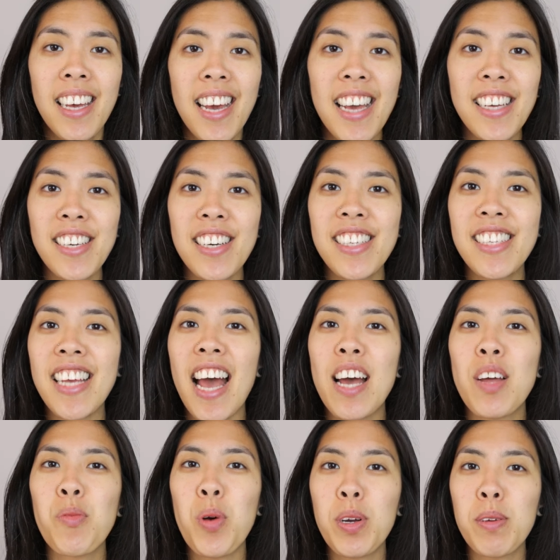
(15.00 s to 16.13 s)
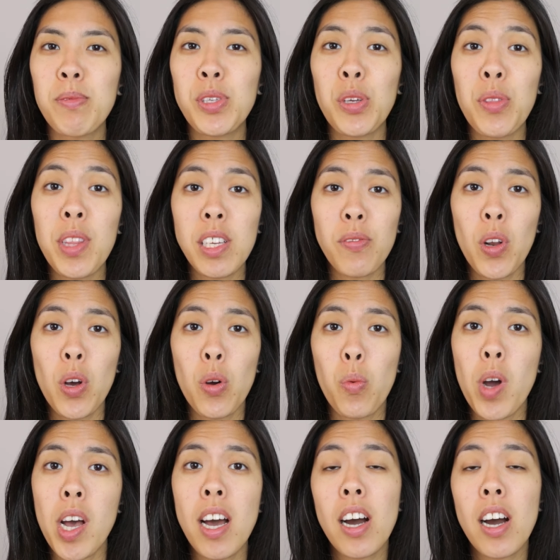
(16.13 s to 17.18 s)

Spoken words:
Hey guys, and welcome to this vlog where